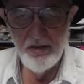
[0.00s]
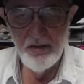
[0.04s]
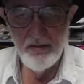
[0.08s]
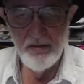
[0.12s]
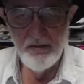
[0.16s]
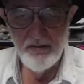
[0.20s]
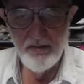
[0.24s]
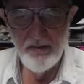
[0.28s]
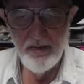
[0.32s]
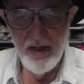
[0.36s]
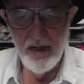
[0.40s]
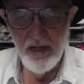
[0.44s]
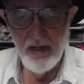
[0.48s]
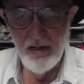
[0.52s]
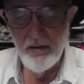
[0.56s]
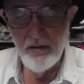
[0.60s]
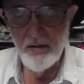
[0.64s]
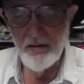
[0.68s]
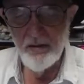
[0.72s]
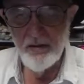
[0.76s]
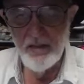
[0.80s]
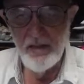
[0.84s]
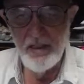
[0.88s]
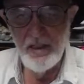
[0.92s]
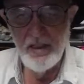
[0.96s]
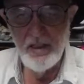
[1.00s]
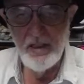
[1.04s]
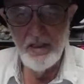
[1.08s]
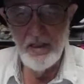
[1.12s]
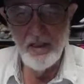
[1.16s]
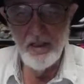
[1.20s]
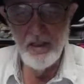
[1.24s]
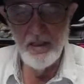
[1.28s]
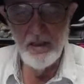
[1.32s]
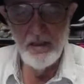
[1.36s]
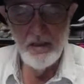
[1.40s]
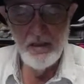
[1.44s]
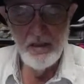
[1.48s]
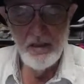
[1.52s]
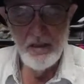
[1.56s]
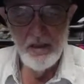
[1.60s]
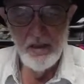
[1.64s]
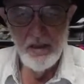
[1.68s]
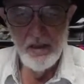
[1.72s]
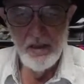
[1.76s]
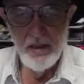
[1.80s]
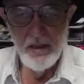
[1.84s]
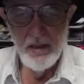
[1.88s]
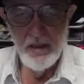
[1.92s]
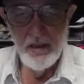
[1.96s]
fire, thinking,
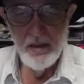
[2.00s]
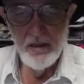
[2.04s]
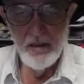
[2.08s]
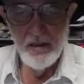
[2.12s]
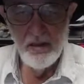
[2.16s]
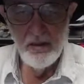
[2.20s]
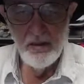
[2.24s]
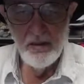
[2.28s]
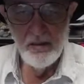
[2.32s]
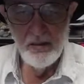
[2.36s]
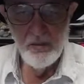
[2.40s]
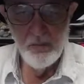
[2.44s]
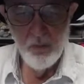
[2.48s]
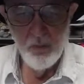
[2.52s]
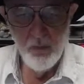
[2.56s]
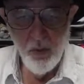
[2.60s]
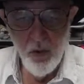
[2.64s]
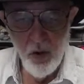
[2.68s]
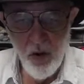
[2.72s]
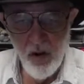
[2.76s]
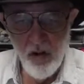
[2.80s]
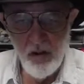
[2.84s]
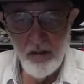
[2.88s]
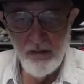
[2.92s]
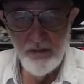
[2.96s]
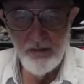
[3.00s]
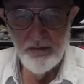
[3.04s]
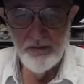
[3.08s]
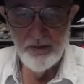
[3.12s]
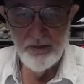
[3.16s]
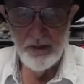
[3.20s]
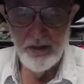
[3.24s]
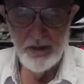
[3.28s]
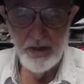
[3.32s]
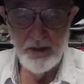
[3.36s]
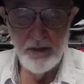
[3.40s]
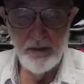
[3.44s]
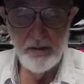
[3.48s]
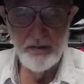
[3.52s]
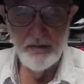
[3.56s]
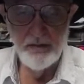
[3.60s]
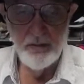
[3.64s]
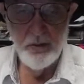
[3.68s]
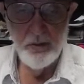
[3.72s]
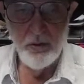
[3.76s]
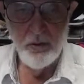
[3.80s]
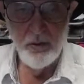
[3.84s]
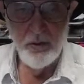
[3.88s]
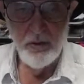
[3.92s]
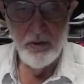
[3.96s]
wrongfully of
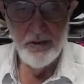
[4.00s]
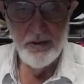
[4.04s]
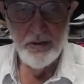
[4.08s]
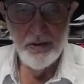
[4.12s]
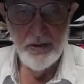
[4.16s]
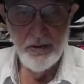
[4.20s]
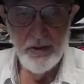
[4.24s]
course,